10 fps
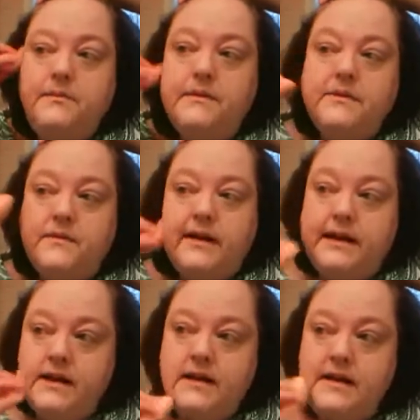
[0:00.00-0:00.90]
up. It's
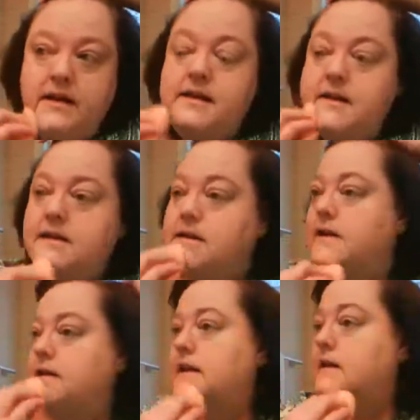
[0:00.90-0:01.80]
ready.
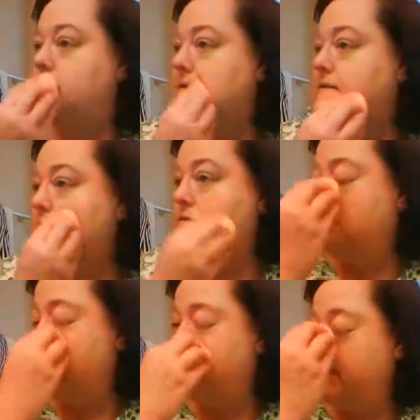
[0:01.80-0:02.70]
And just
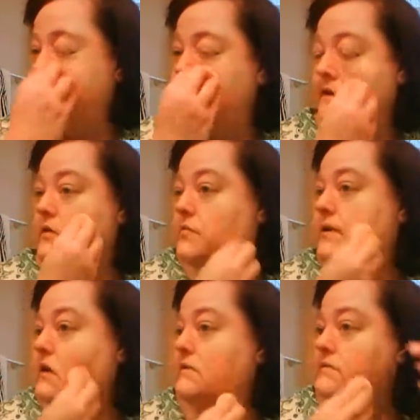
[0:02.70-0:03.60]
run around town a little
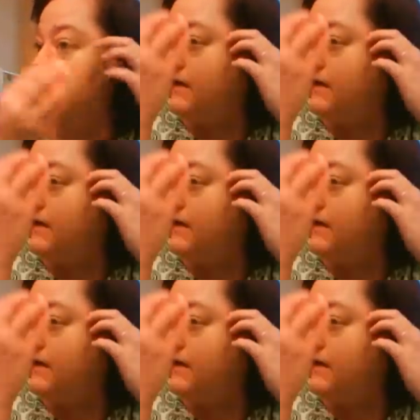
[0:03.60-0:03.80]
bit,